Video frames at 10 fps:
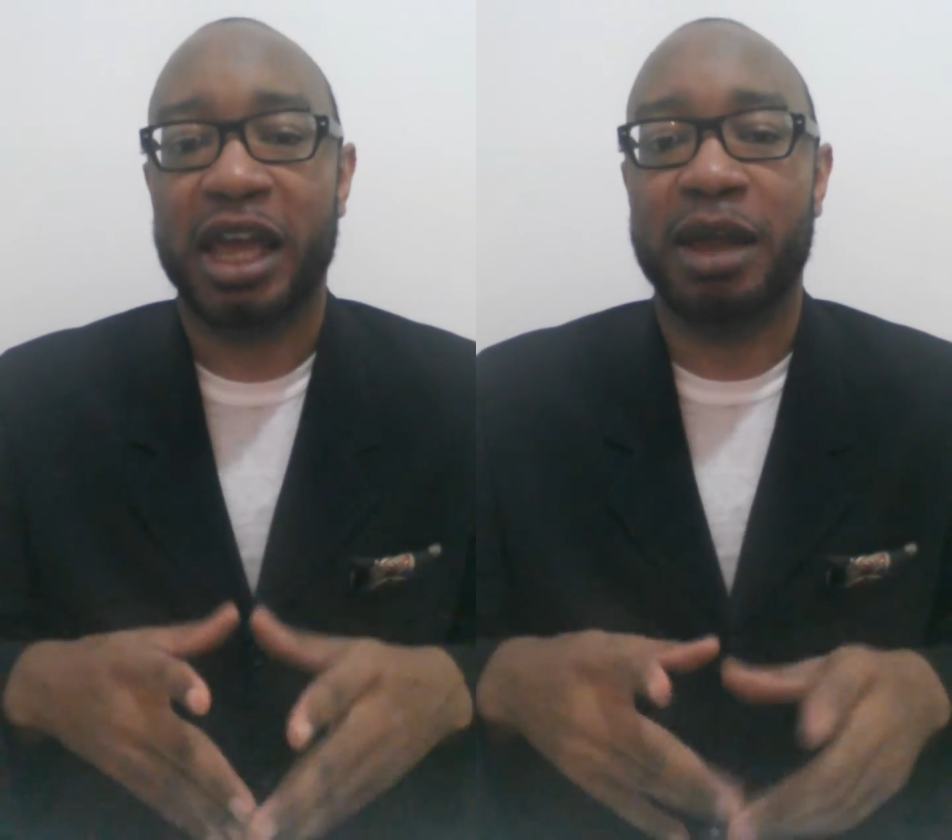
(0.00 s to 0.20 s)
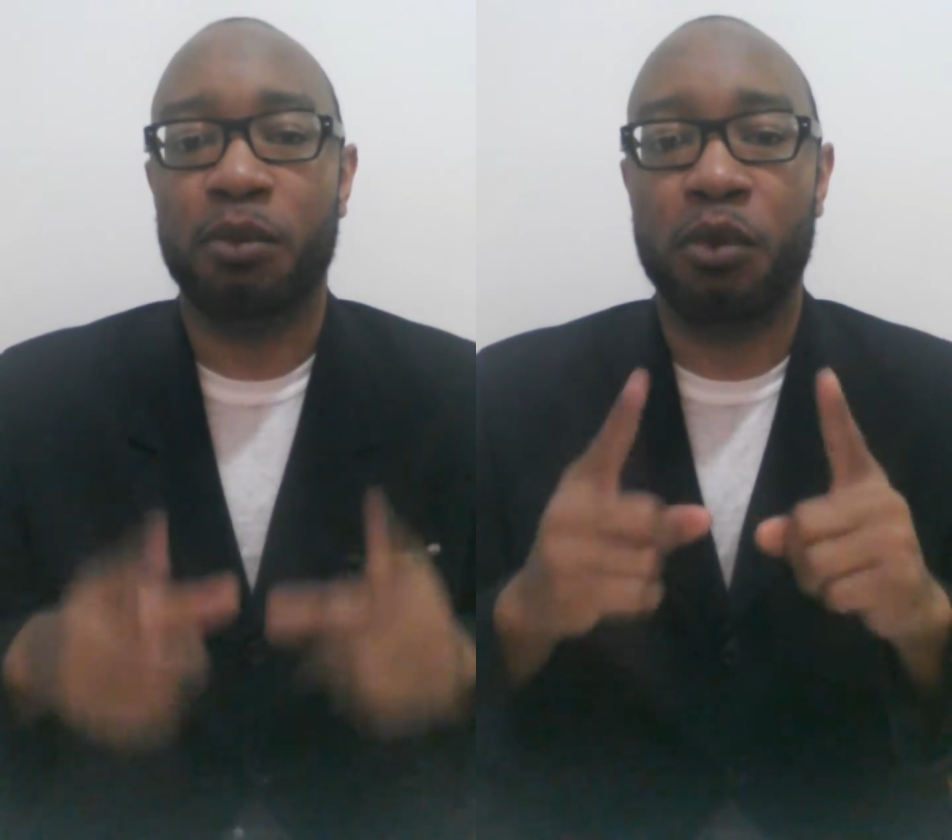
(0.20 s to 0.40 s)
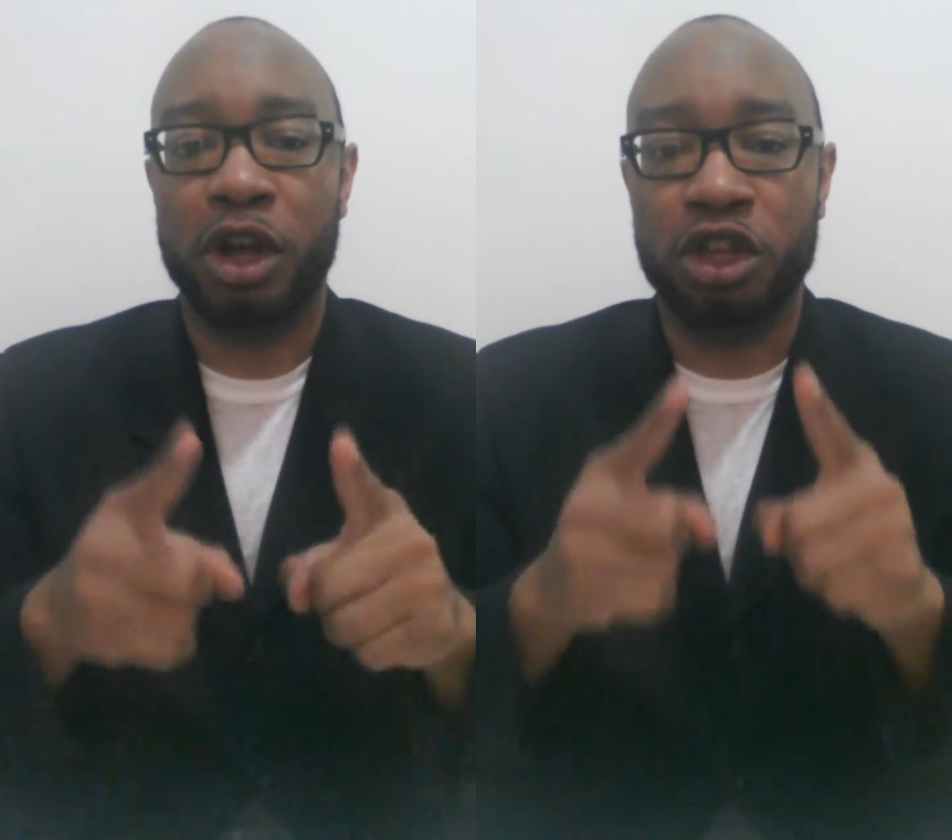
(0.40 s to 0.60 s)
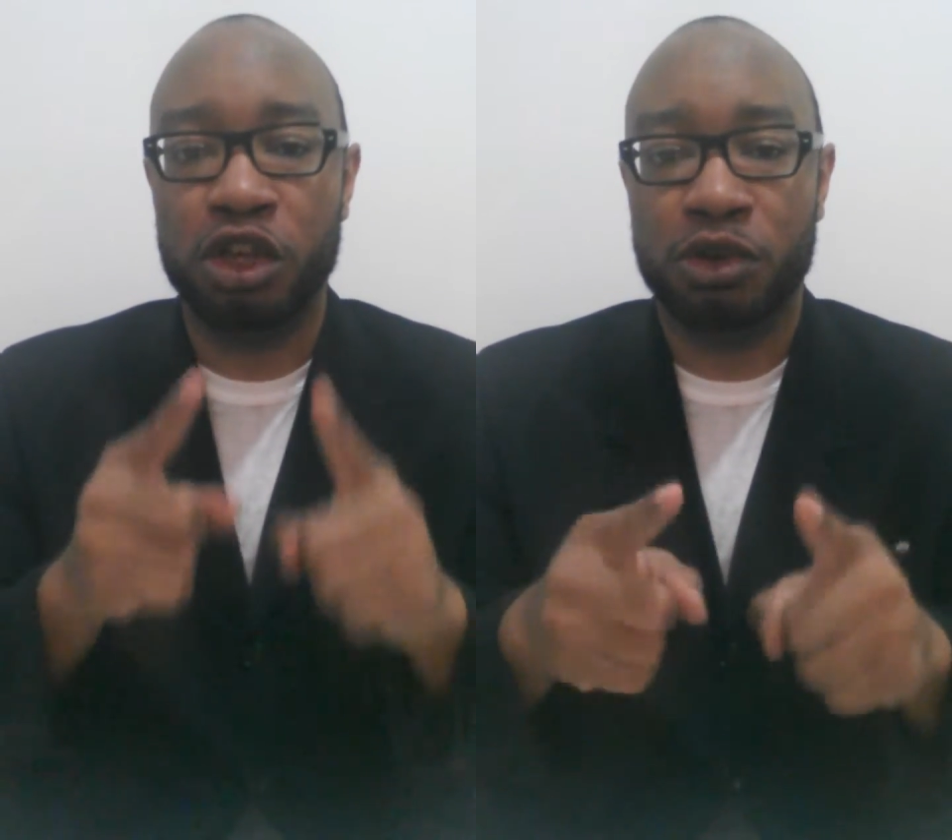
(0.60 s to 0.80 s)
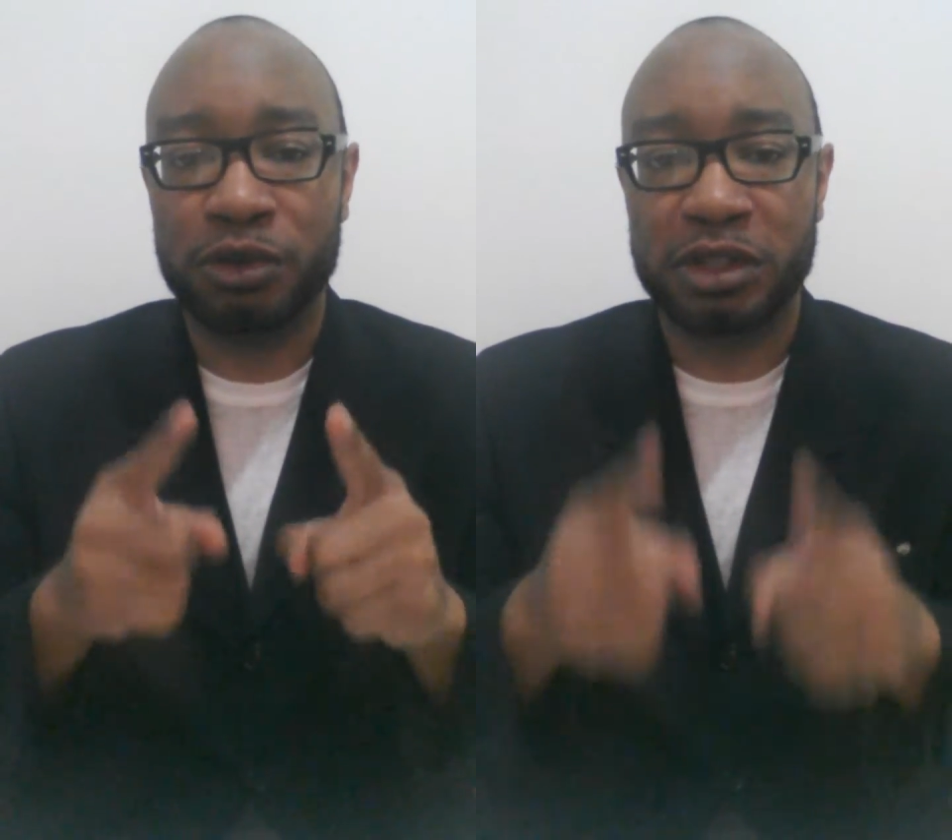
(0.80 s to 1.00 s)
And what
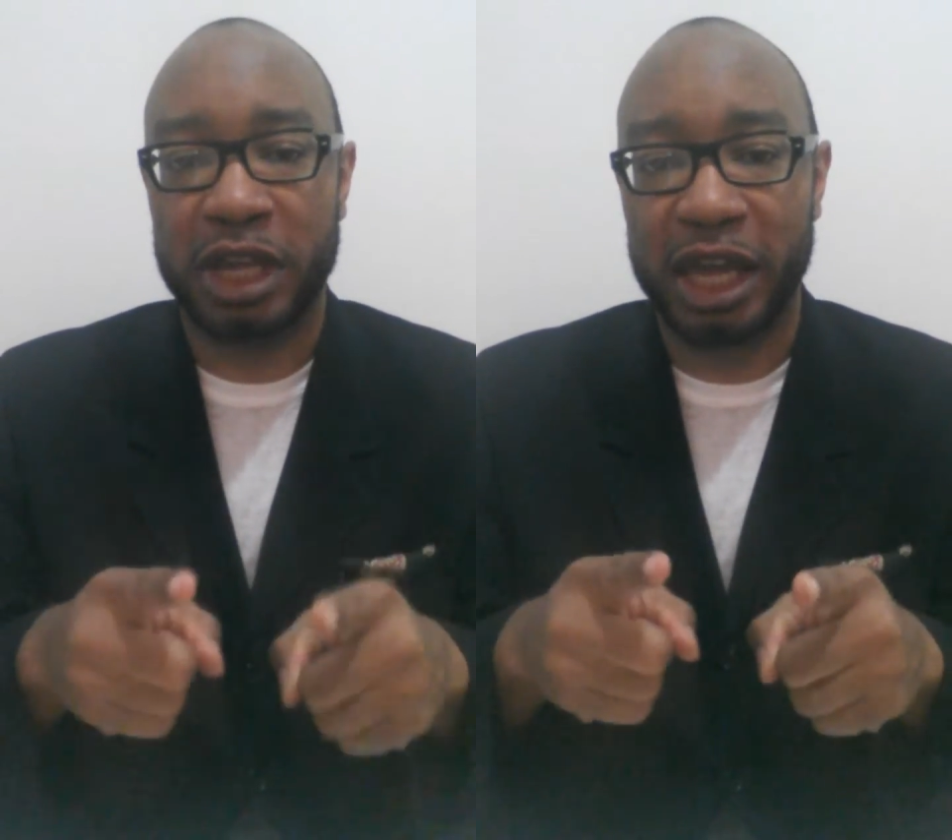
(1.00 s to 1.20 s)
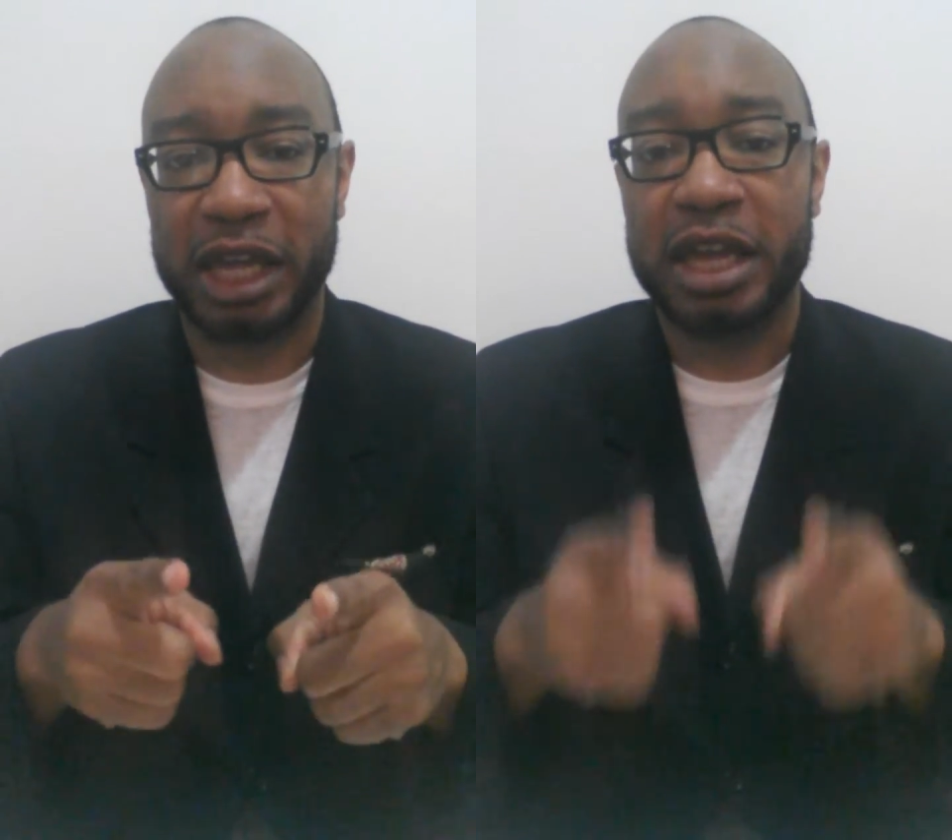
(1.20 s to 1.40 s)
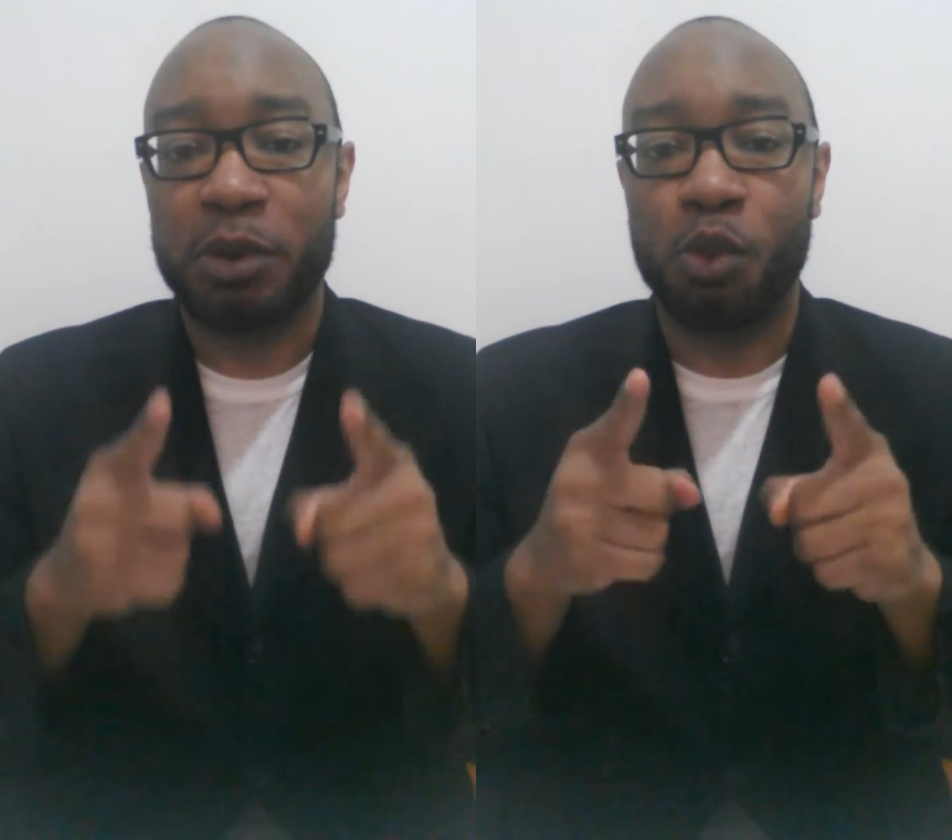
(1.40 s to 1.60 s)
you say